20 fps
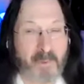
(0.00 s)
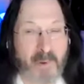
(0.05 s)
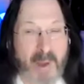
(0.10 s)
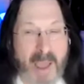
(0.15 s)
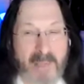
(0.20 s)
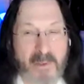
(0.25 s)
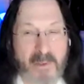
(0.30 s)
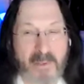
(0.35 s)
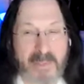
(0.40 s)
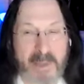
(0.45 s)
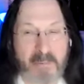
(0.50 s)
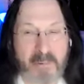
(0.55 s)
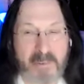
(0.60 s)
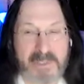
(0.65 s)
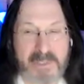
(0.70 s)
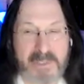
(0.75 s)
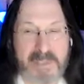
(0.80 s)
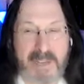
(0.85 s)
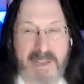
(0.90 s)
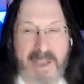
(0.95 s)
Rather, they
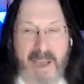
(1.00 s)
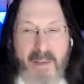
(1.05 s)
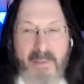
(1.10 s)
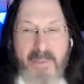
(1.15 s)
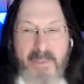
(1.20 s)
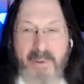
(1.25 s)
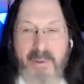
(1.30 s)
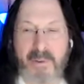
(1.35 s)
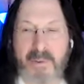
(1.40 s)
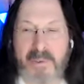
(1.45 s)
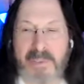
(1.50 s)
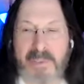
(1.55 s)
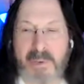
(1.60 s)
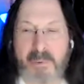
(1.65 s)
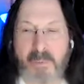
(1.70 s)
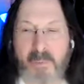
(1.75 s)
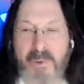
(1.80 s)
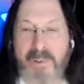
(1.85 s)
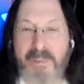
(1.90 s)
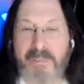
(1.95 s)
will seek out those
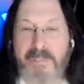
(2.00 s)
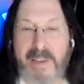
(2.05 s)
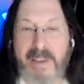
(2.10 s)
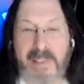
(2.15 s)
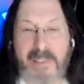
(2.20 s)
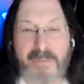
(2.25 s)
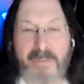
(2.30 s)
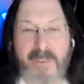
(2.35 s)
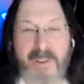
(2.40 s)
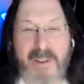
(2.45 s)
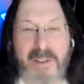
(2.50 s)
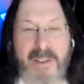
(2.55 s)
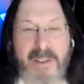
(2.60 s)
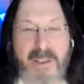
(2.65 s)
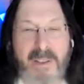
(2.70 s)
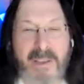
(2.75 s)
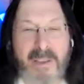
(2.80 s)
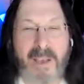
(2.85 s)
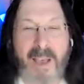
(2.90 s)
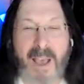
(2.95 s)
who will faithfully
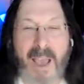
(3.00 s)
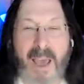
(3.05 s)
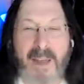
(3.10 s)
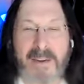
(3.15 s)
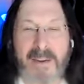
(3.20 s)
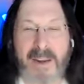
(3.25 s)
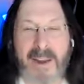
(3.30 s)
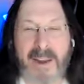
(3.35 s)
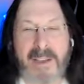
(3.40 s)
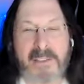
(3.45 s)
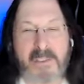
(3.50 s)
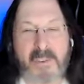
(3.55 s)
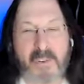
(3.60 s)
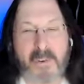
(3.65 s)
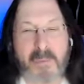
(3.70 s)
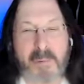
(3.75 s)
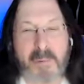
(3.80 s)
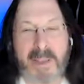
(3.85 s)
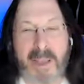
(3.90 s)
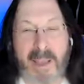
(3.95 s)
and
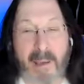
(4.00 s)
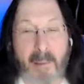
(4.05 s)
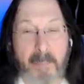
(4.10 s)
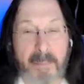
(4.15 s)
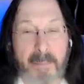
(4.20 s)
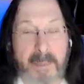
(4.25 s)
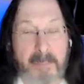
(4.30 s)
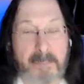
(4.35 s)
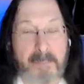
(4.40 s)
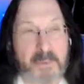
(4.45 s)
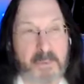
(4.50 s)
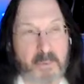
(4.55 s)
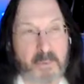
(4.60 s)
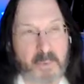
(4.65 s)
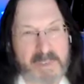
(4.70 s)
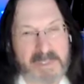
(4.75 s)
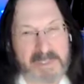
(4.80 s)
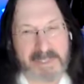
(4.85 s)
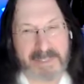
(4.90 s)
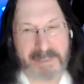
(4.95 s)
inexorably help them to
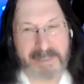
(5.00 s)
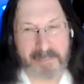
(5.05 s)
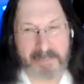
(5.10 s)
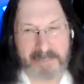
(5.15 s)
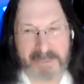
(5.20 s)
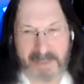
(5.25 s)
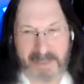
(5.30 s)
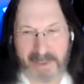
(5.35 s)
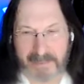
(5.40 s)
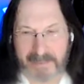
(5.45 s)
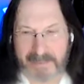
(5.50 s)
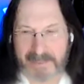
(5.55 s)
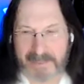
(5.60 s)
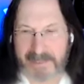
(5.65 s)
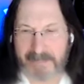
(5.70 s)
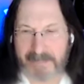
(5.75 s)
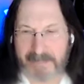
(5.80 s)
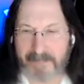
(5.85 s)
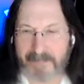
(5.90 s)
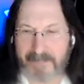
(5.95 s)
risk
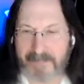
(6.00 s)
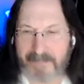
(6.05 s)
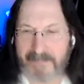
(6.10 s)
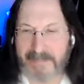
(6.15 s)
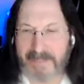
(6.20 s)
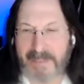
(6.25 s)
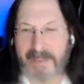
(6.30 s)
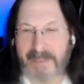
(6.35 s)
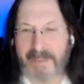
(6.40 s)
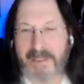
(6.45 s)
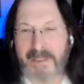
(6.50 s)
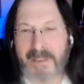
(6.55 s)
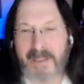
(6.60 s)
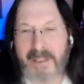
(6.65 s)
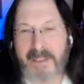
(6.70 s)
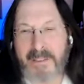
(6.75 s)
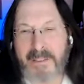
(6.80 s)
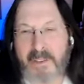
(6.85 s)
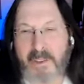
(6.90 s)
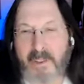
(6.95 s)
themselves
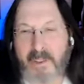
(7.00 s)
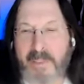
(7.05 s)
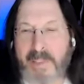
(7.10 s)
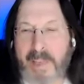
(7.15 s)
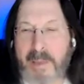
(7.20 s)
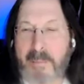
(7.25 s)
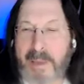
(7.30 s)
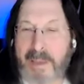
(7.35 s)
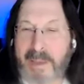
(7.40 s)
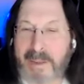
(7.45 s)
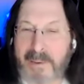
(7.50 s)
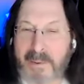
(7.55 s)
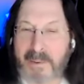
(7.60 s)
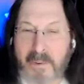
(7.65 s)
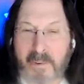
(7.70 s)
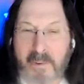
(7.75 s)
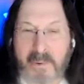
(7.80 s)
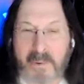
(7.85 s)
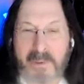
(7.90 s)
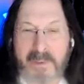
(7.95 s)
so that they may
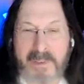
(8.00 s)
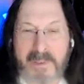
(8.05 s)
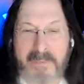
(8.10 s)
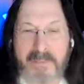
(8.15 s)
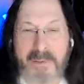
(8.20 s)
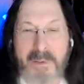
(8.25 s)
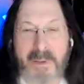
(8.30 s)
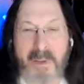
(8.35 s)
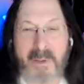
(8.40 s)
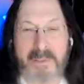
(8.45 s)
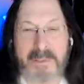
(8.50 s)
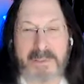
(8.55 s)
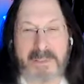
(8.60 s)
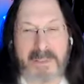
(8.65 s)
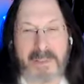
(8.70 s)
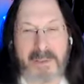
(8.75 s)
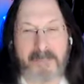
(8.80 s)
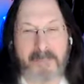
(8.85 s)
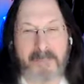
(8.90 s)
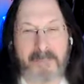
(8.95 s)
endure the
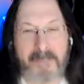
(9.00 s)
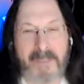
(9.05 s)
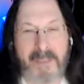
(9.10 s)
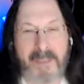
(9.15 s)
difficulty